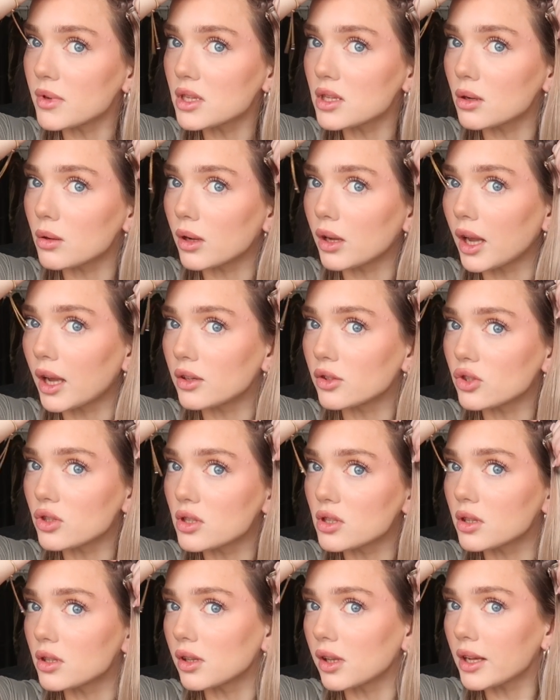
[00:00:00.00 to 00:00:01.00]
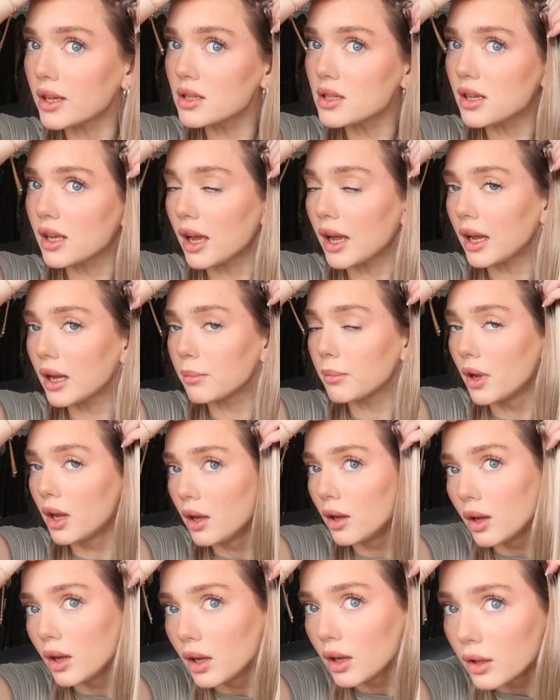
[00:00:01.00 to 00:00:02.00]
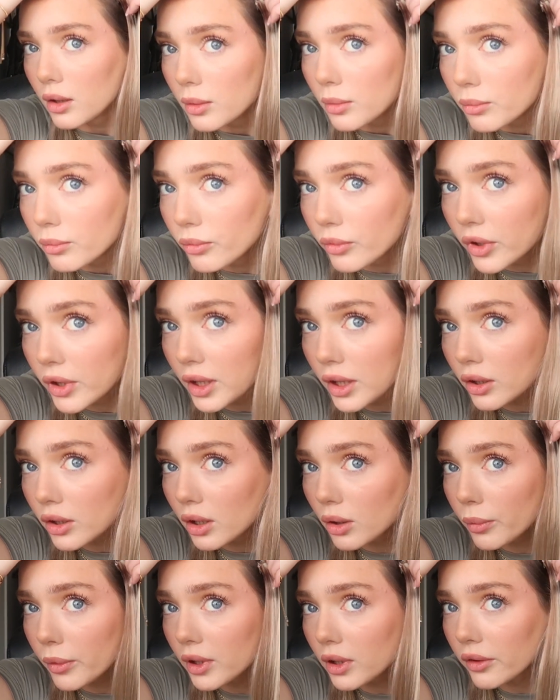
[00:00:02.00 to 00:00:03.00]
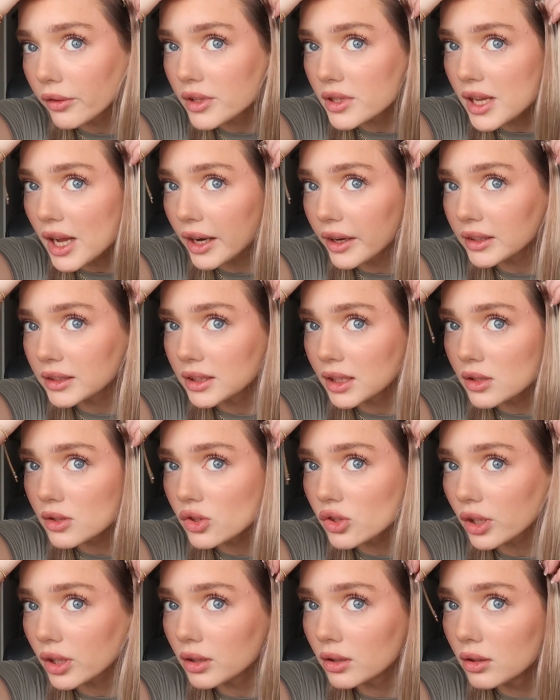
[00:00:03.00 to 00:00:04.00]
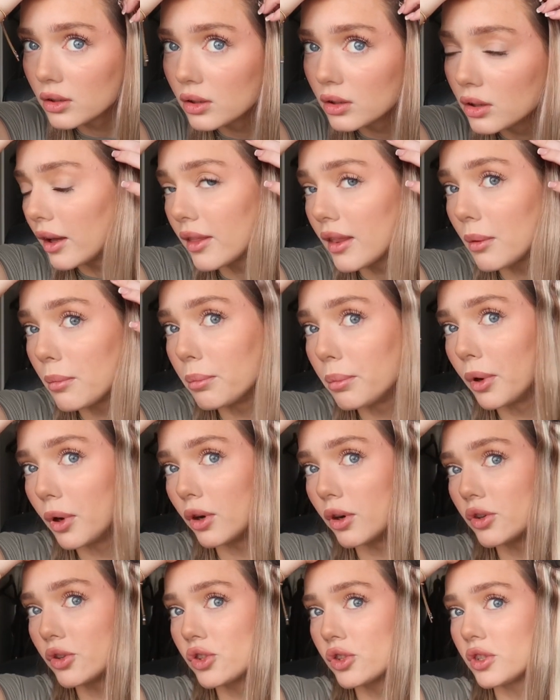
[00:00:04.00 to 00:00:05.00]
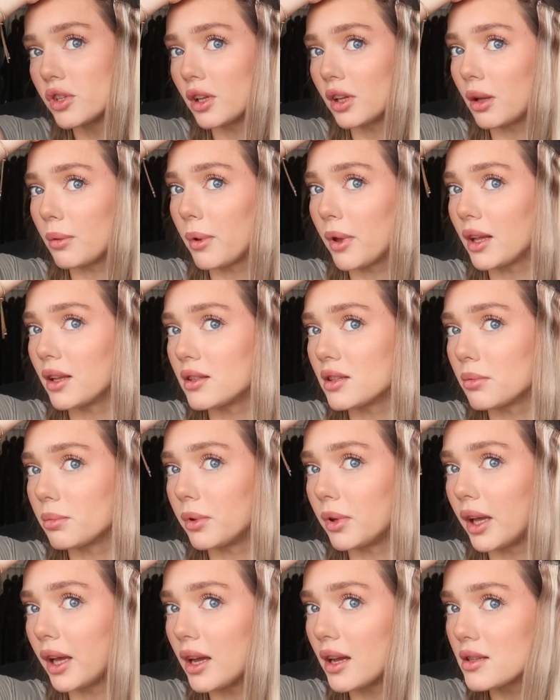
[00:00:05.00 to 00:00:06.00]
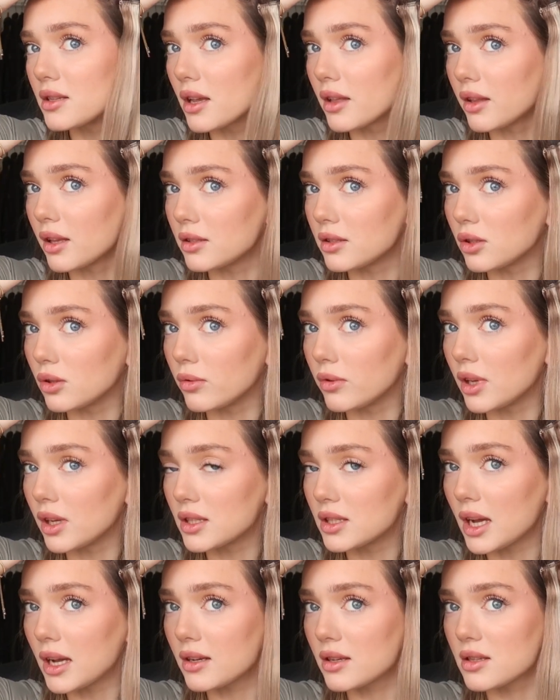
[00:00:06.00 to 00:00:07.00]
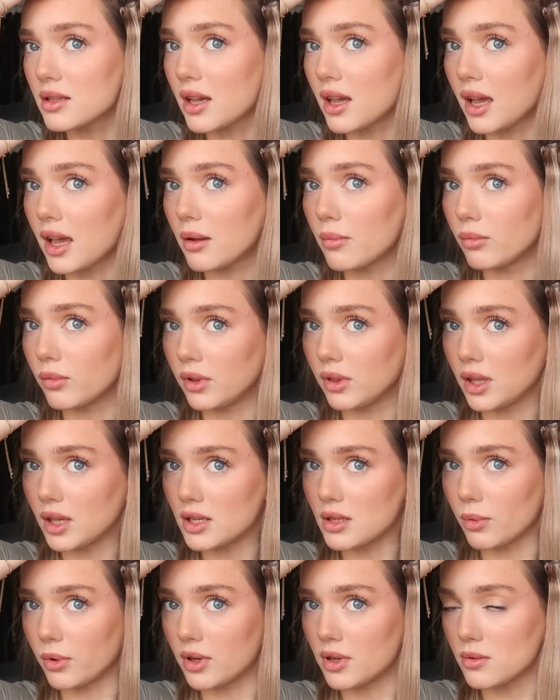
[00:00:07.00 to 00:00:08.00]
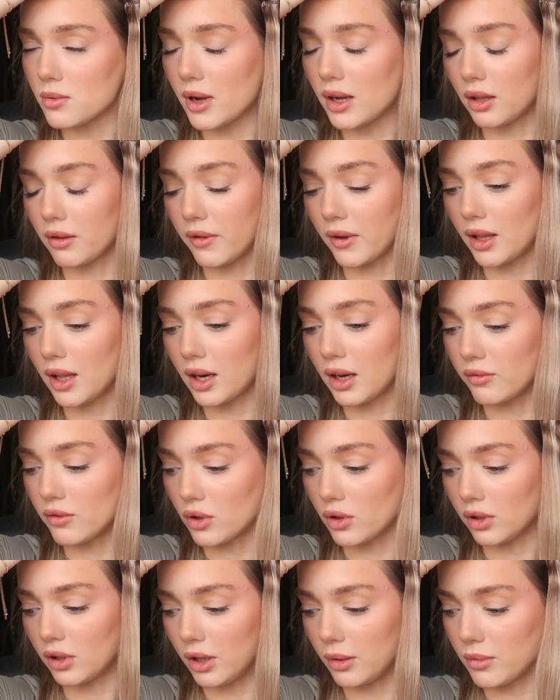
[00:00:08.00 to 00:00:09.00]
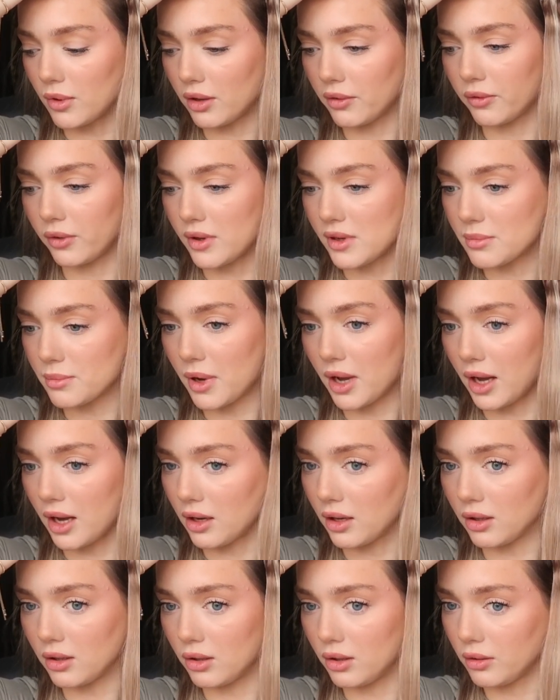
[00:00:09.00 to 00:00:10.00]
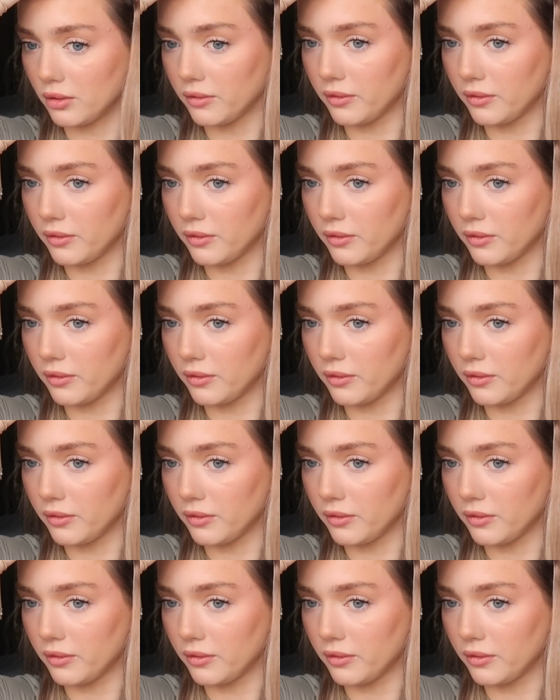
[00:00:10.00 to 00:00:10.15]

So again, just as last time, I'm really going to wiggle this hair extension and then push to clip it into place, and then do the exact same with this one as well. I feel like I've not clipped that first part in enough.